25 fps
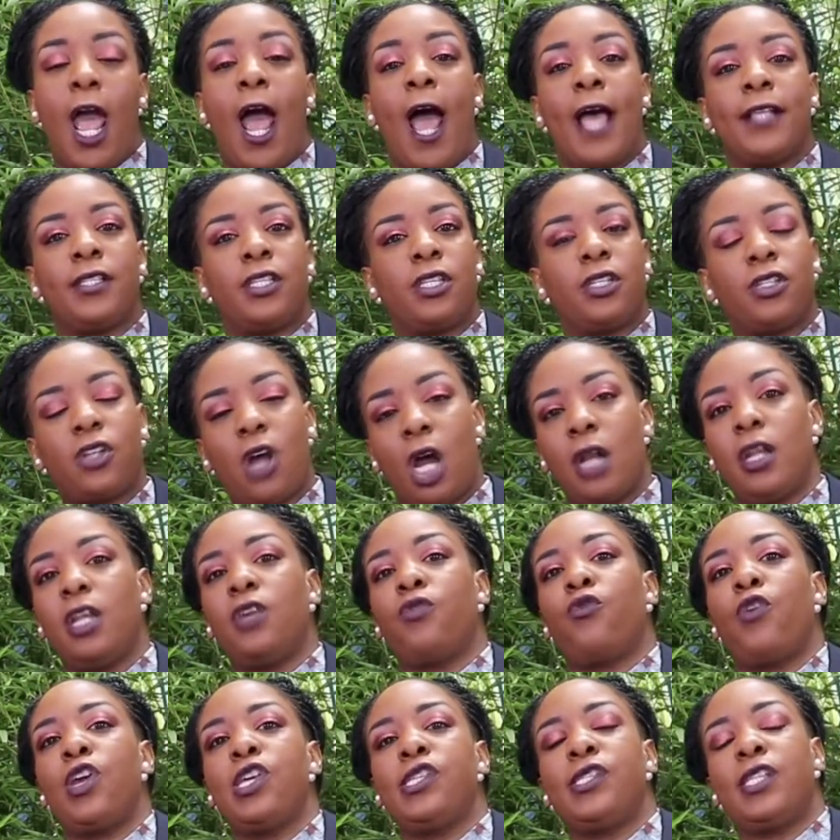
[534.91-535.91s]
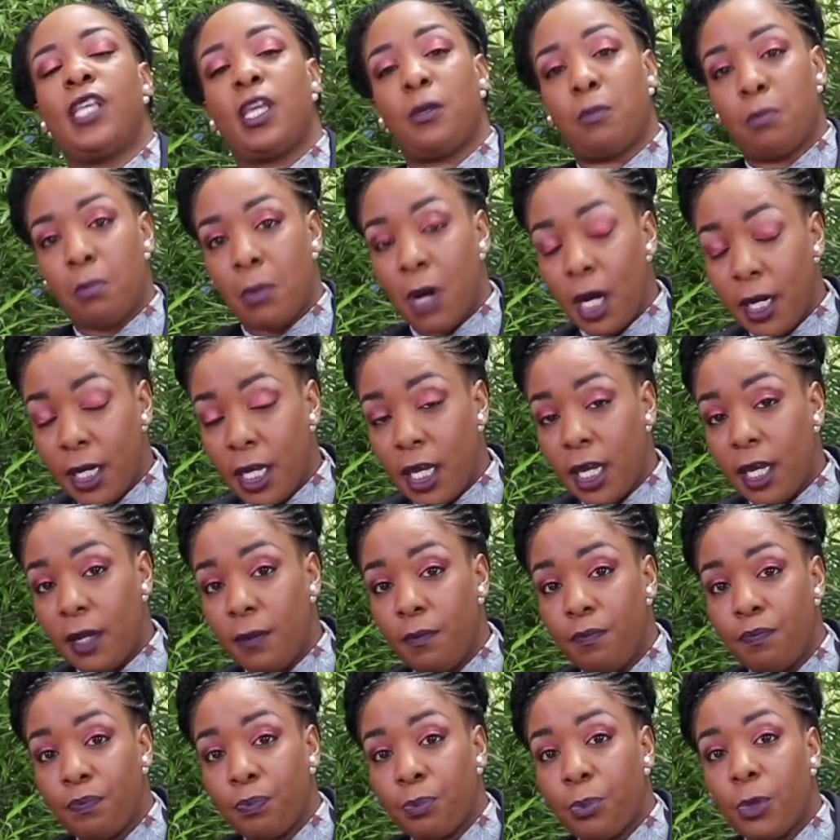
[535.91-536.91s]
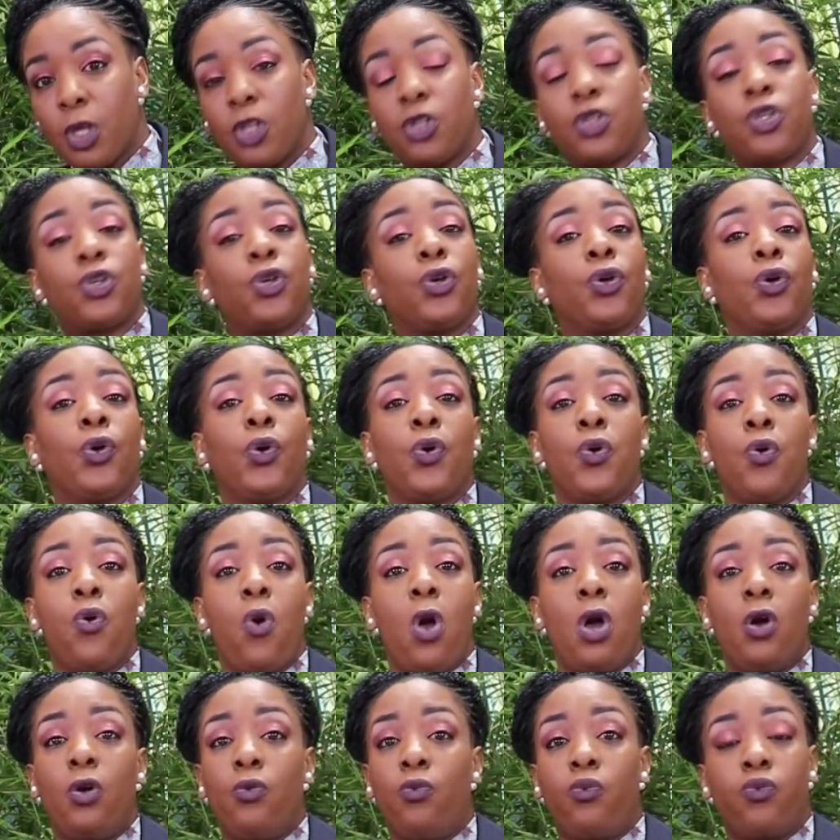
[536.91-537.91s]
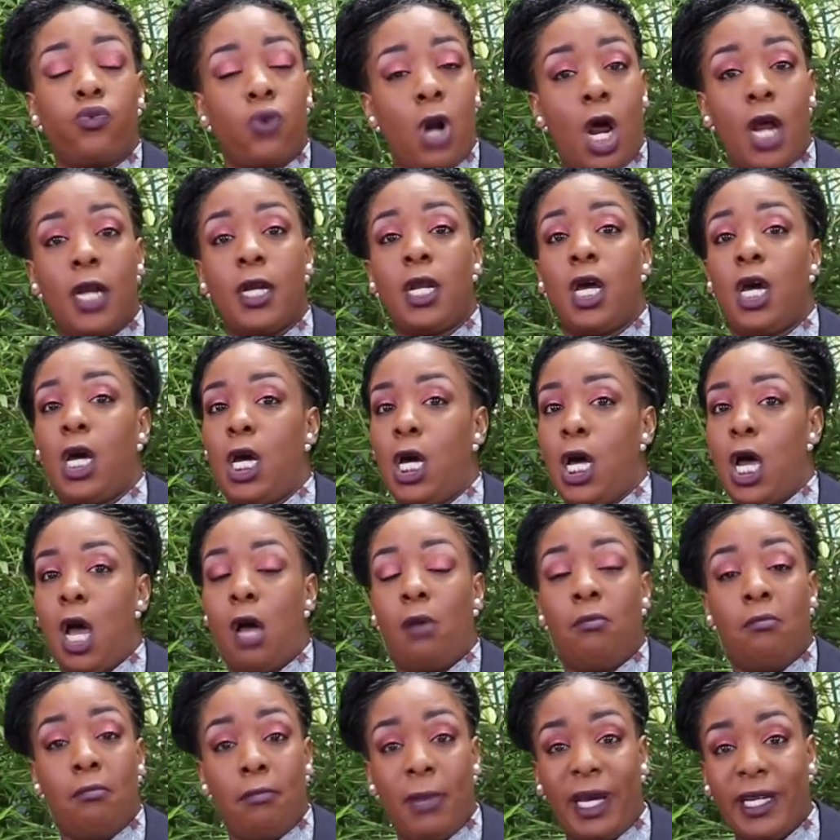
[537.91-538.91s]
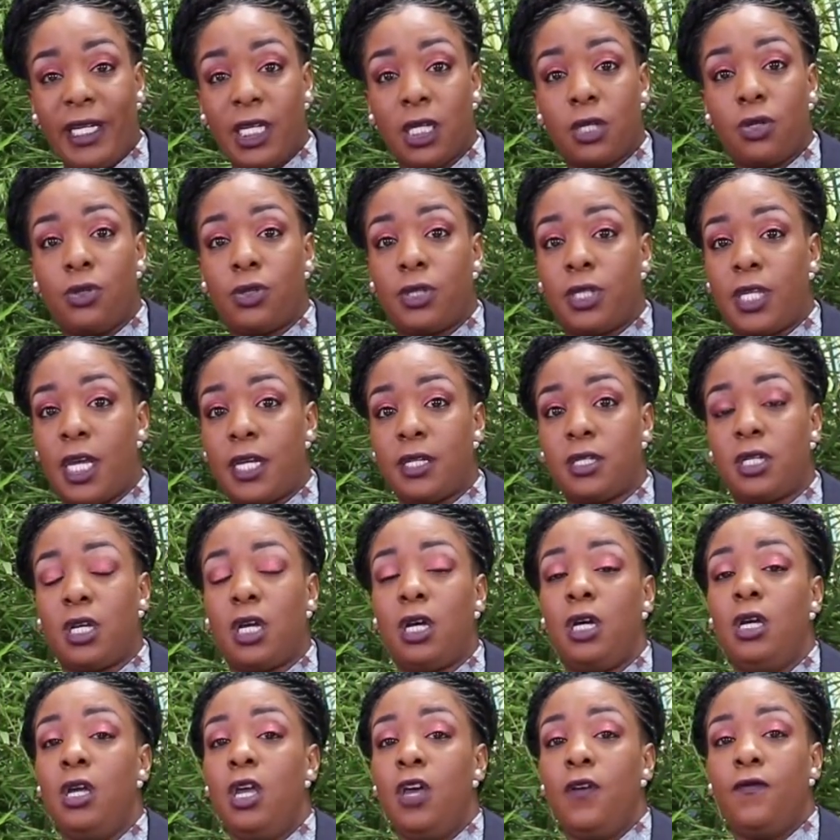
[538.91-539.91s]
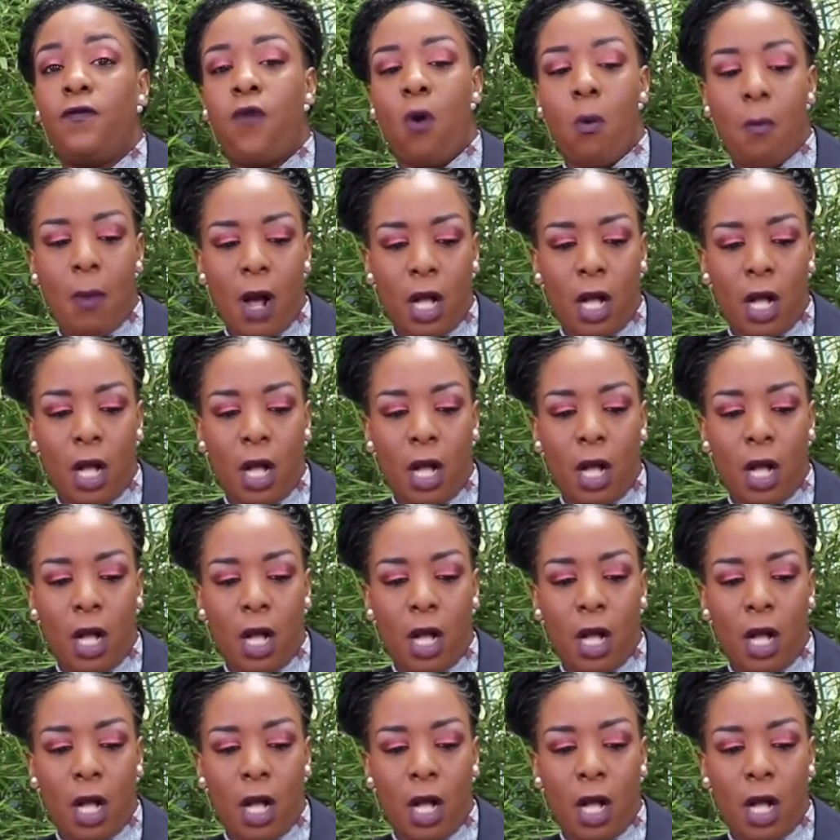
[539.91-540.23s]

and started raising money to run her medical center for